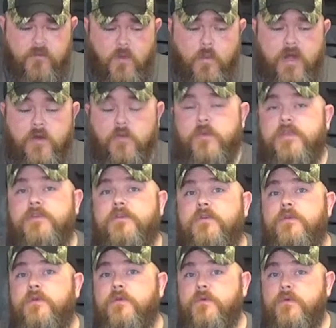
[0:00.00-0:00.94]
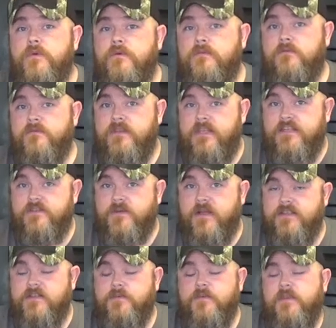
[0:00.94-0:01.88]
where we do these
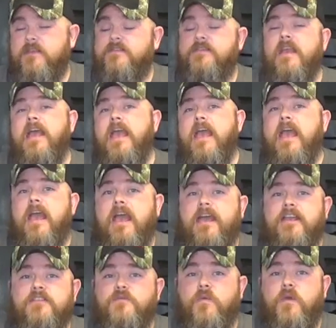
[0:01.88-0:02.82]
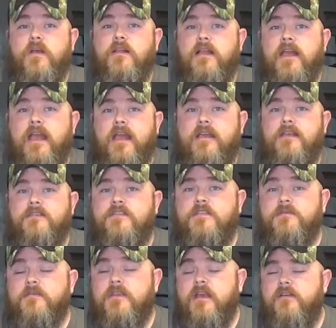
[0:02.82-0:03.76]
recipes as well as
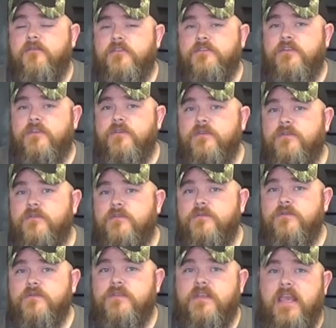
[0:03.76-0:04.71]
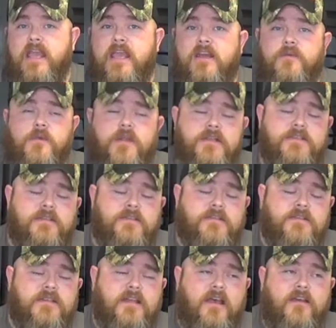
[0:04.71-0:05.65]
some cover tunes and original
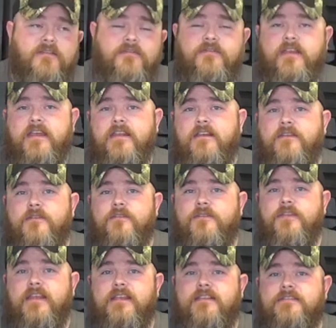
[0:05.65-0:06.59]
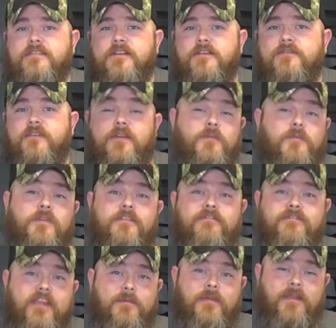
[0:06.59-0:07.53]
stuff and other things that are fun with the
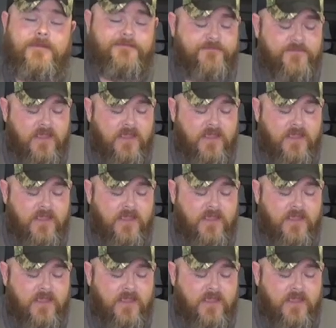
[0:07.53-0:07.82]
family.